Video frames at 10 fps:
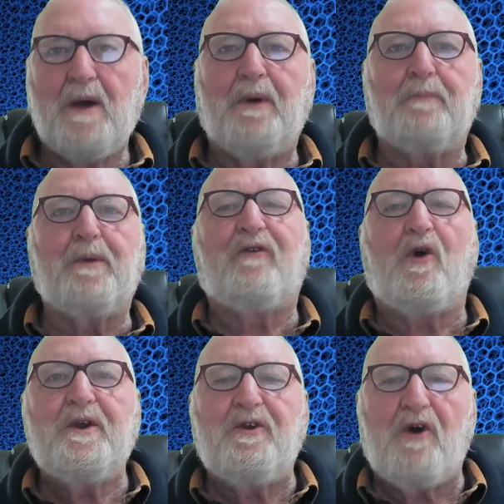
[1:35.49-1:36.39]
But before
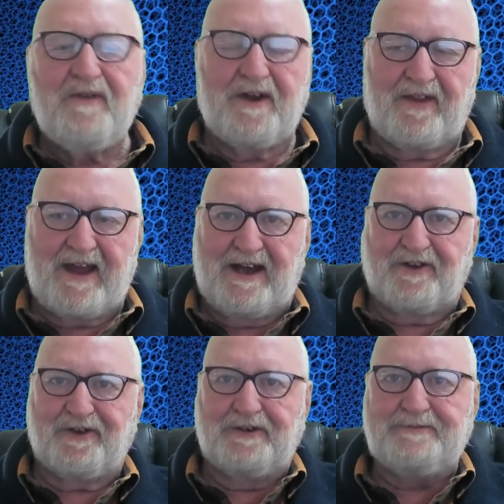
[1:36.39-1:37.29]
we dive into the
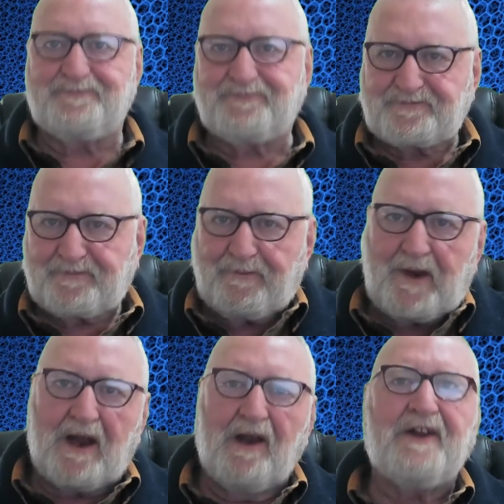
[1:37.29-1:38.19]
how-to,
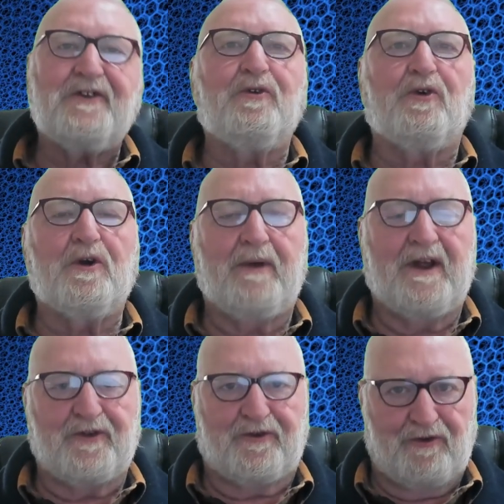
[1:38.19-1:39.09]
let's talk about
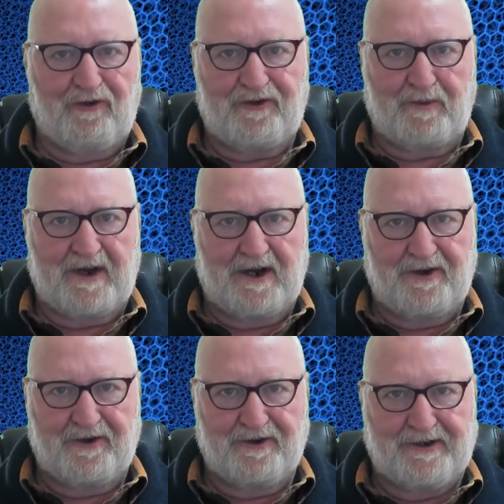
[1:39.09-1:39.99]
the tools that we're going
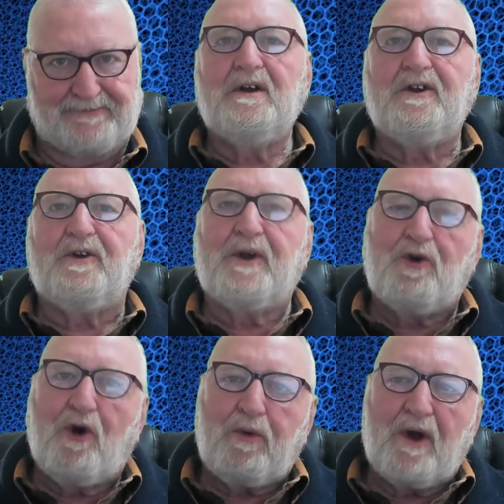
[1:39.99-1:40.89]
to need to
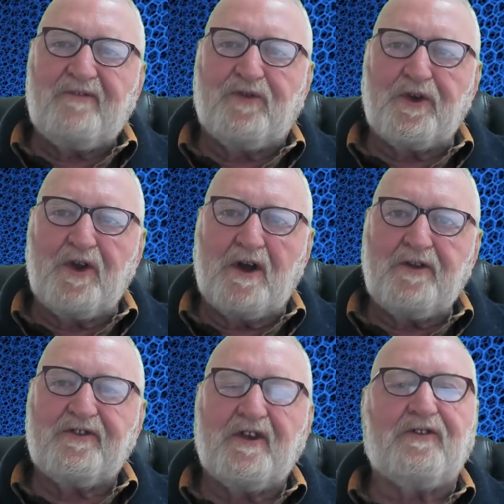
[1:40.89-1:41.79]
incorporate
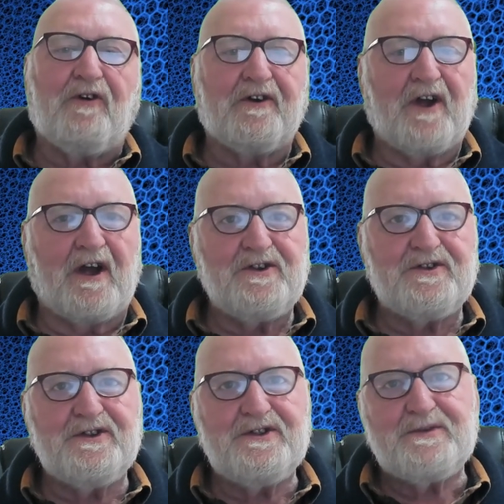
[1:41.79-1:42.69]
footnotes,
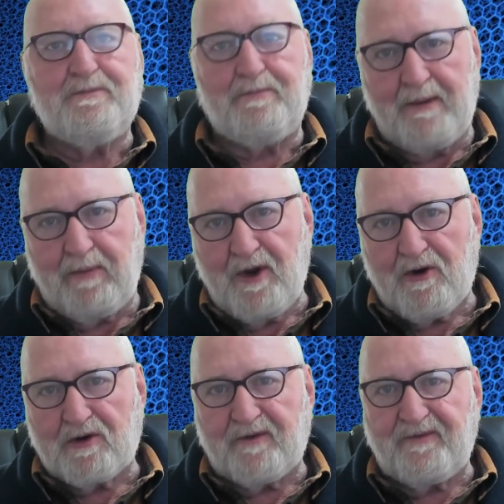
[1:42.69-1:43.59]
citations,
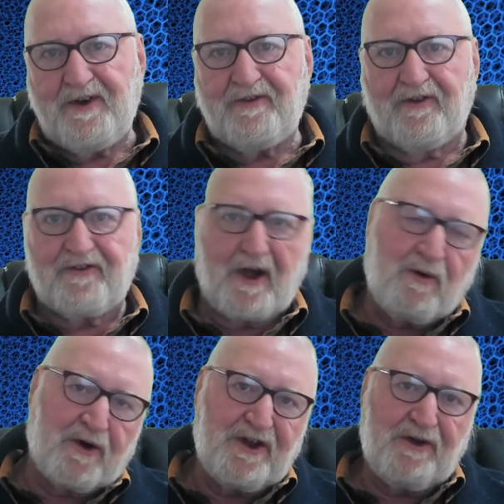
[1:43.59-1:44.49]
bibliographies, and so
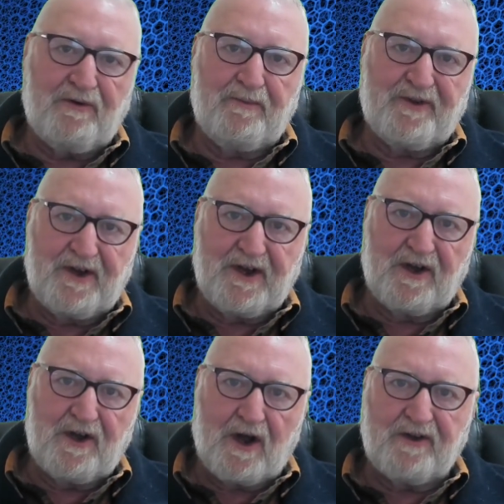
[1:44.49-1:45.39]
on in your Obsidian
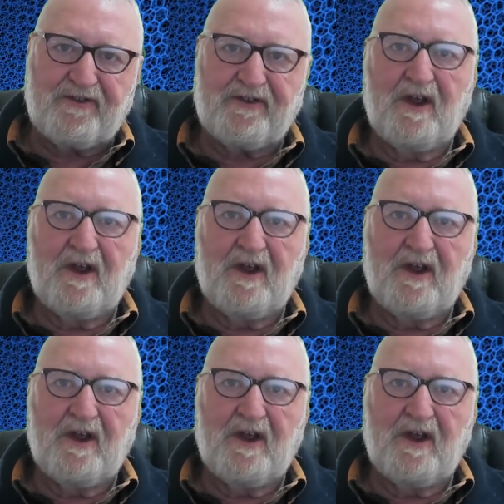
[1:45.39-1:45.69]
notes.